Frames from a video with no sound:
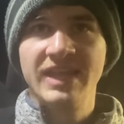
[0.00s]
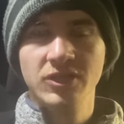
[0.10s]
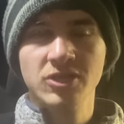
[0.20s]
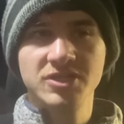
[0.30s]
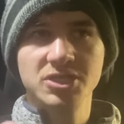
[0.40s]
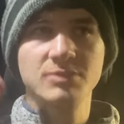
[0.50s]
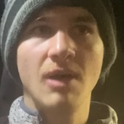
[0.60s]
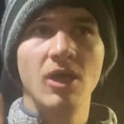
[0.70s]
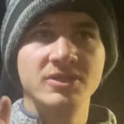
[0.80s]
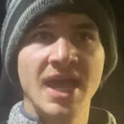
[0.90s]
If you're using a
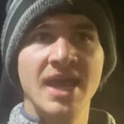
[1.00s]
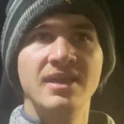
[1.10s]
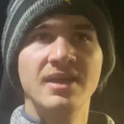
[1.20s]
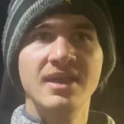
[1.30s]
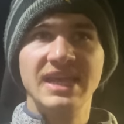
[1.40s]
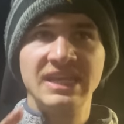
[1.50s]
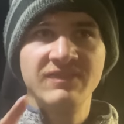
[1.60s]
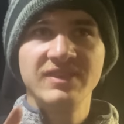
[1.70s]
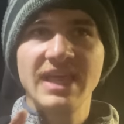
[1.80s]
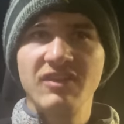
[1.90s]
smaller tent,
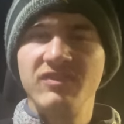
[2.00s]
even like a